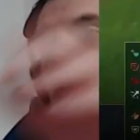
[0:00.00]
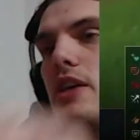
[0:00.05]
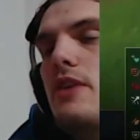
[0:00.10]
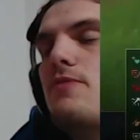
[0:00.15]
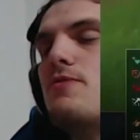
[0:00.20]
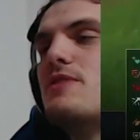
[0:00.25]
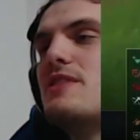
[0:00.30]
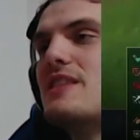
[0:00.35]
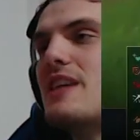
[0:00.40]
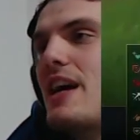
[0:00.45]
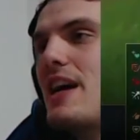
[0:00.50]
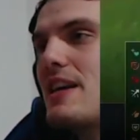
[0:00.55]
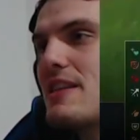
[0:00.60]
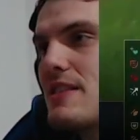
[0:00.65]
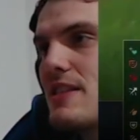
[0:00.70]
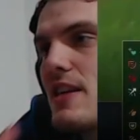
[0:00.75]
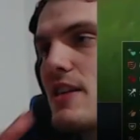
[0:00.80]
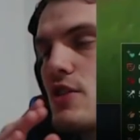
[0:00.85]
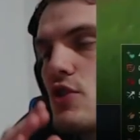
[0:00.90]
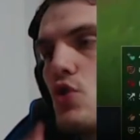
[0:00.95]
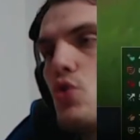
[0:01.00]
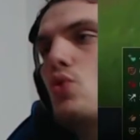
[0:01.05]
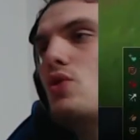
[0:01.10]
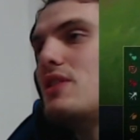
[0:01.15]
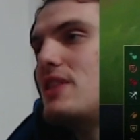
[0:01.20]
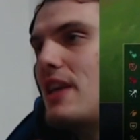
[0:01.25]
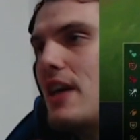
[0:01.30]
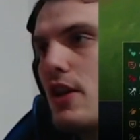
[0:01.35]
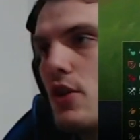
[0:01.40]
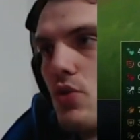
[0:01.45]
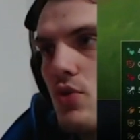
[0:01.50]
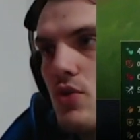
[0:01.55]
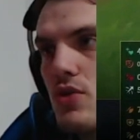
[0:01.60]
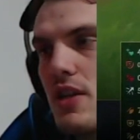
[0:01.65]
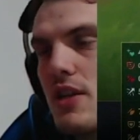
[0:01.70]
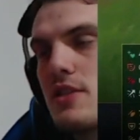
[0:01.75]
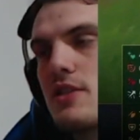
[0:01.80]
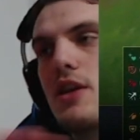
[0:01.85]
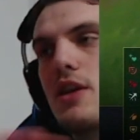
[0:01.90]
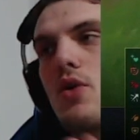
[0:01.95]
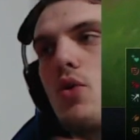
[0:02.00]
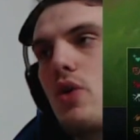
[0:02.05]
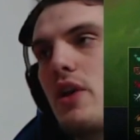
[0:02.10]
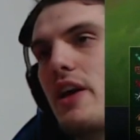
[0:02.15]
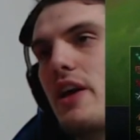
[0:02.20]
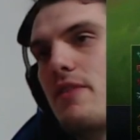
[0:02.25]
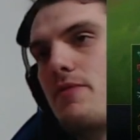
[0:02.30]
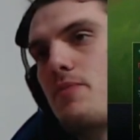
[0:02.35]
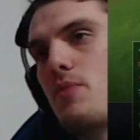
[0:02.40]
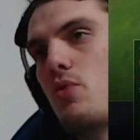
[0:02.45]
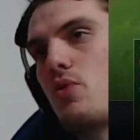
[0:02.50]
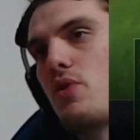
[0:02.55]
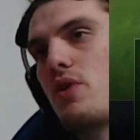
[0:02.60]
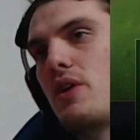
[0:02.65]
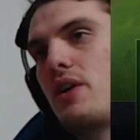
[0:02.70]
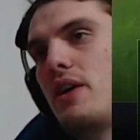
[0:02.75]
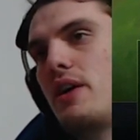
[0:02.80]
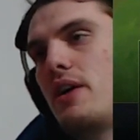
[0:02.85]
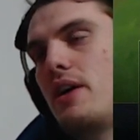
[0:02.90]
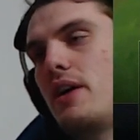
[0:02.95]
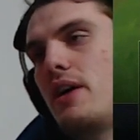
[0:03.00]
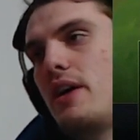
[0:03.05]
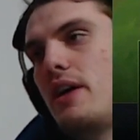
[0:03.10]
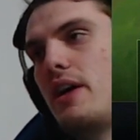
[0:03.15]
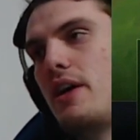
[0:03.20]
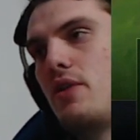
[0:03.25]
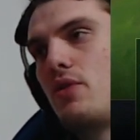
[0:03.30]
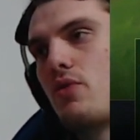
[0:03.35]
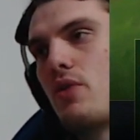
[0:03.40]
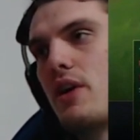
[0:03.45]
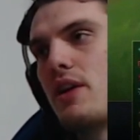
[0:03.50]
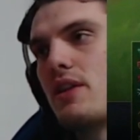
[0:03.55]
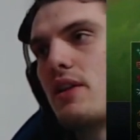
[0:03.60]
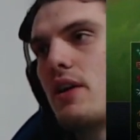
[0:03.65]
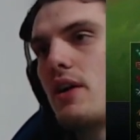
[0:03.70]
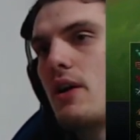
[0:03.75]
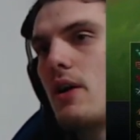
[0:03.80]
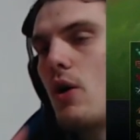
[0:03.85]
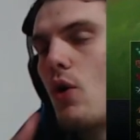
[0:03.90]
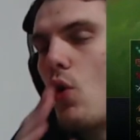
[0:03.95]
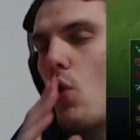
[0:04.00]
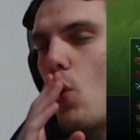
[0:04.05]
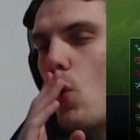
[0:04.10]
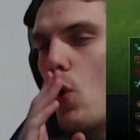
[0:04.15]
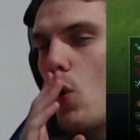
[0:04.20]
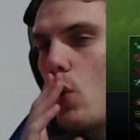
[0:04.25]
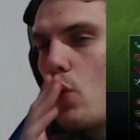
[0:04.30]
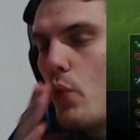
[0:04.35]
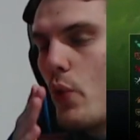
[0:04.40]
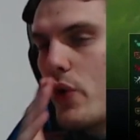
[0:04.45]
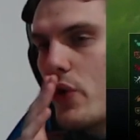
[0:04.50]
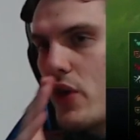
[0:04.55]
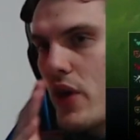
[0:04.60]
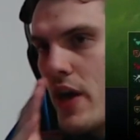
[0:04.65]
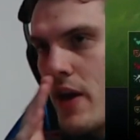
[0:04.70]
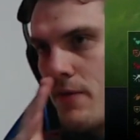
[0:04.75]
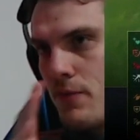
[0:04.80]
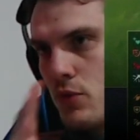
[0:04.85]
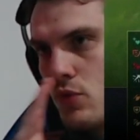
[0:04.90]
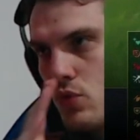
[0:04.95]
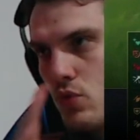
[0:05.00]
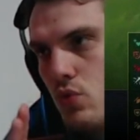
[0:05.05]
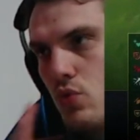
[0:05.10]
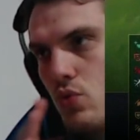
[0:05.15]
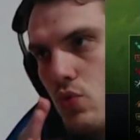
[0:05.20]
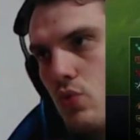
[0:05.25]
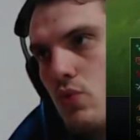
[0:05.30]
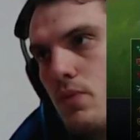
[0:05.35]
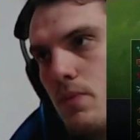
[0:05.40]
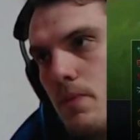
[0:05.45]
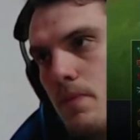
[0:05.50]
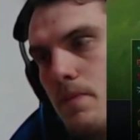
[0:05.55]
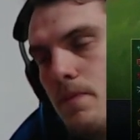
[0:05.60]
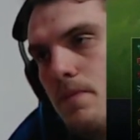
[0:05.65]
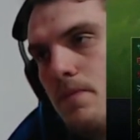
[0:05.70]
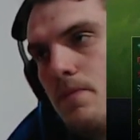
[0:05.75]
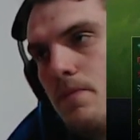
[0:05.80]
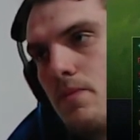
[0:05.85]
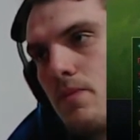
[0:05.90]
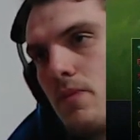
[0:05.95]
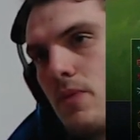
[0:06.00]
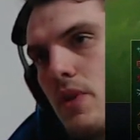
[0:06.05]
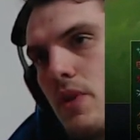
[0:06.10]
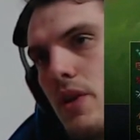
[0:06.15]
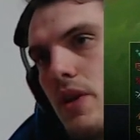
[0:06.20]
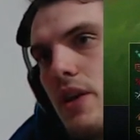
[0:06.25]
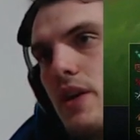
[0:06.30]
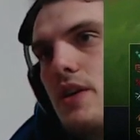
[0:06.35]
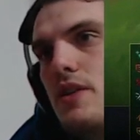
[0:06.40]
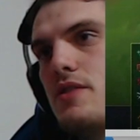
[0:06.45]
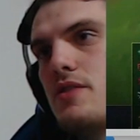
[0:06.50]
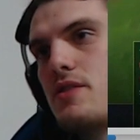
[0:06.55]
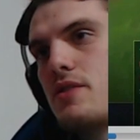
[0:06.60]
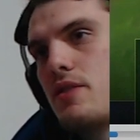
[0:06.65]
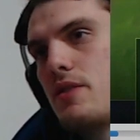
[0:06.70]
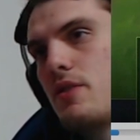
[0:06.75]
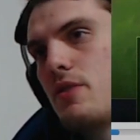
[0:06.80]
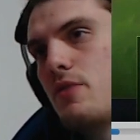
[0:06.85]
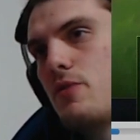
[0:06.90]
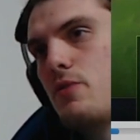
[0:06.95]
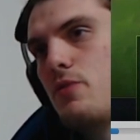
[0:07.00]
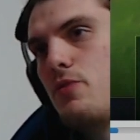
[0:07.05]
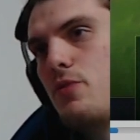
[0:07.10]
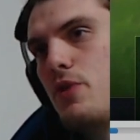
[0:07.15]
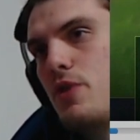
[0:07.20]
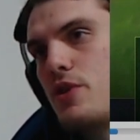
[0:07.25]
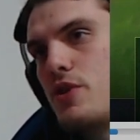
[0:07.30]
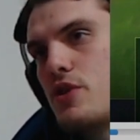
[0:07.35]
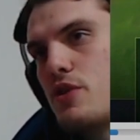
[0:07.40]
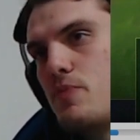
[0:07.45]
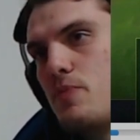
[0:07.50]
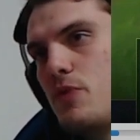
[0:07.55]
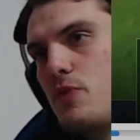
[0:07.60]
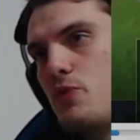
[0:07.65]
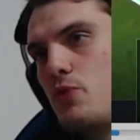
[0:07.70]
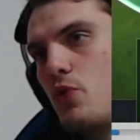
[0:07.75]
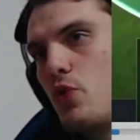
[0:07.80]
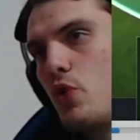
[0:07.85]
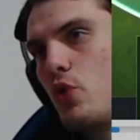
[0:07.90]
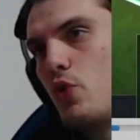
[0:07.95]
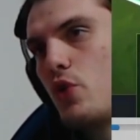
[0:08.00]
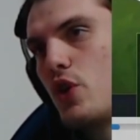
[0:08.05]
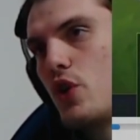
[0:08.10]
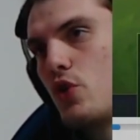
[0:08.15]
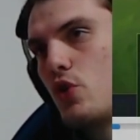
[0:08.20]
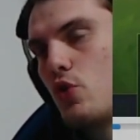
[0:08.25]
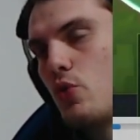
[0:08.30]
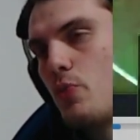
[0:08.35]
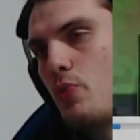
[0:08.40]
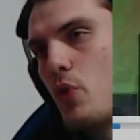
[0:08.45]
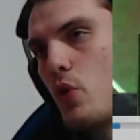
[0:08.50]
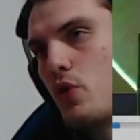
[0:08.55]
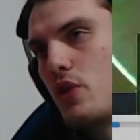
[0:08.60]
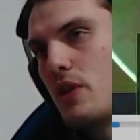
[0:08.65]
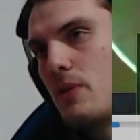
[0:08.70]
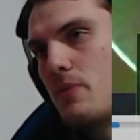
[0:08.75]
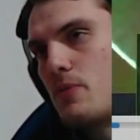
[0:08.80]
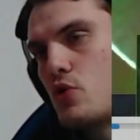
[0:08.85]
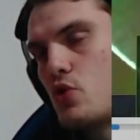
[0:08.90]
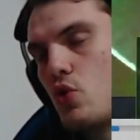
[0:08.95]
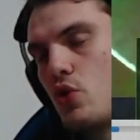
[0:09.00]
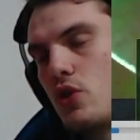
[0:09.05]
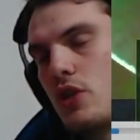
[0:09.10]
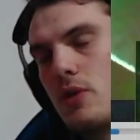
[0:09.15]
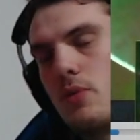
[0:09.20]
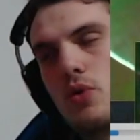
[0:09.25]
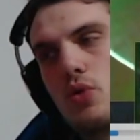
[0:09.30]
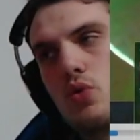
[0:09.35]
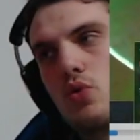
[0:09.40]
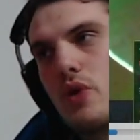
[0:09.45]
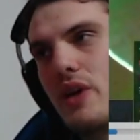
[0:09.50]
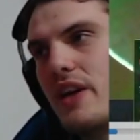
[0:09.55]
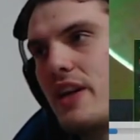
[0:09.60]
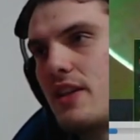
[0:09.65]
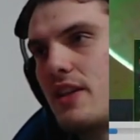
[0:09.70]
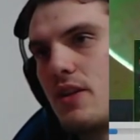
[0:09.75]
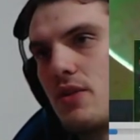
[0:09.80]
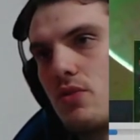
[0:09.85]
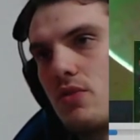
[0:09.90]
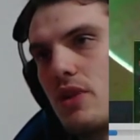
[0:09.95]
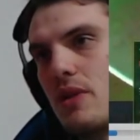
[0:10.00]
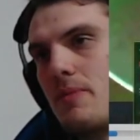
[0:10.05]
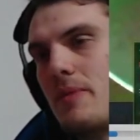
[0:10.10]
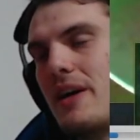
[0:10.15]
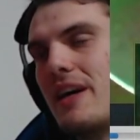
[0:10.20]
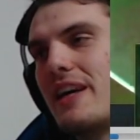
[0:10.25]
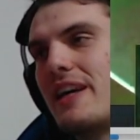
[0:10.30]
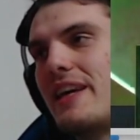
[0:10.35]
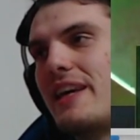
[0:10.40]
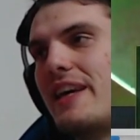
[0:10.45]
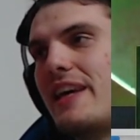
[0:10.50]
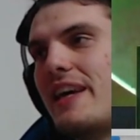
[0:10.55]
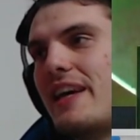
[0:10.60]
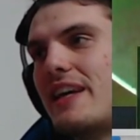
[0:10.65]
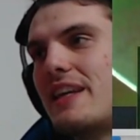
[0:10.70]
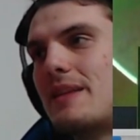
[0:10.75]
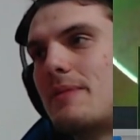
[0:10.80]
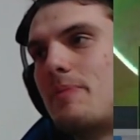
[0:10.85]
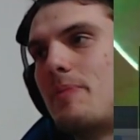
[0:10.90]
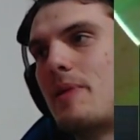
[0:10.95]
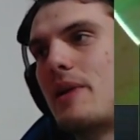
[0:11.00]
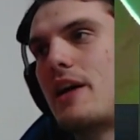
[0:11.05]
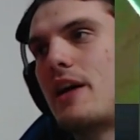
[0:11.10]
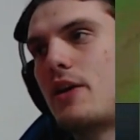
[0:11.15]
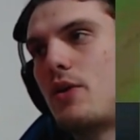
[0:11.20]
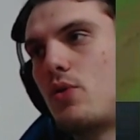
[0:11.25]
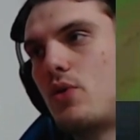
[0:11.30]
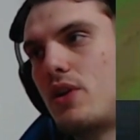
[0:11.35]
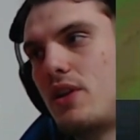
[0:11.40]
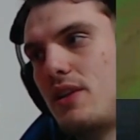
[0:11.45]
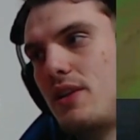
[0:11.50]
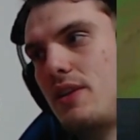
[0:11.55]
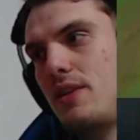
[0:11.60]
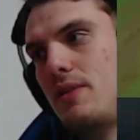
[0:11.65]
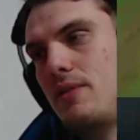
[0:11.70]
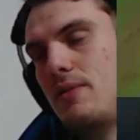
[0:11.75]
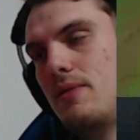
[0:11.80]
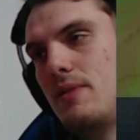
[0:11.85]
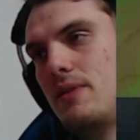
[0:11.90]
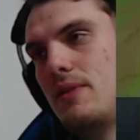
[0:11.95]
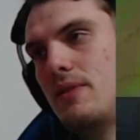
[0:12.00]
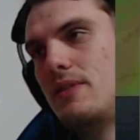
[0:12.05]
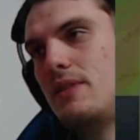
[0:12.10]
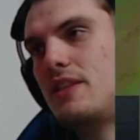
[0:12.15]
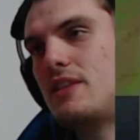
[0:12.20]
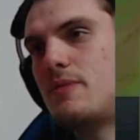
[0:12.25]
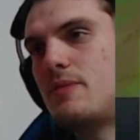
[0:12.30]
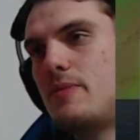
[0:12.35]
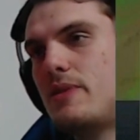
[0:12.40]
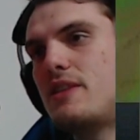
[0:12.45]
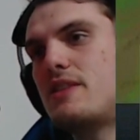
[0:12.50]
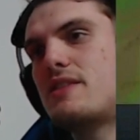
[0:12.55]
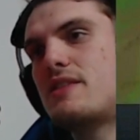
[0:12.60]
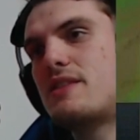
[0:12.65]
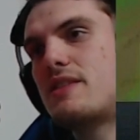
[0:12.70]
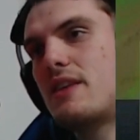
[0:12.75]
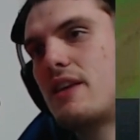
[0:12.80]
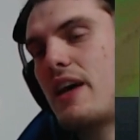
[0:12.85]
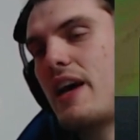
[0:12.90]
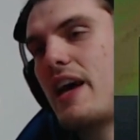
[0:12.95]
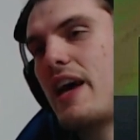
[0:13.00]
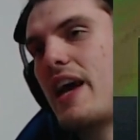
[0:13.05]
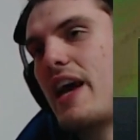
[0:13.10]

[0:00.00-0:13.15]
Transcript: If Xayah starts mm -hmm. Q, mm-hmm. they are useless. They only have poke. And you're right. All what you have to do is first, before looking to poke them, zone them, or do anything to them, get priority. This means mm -hmm.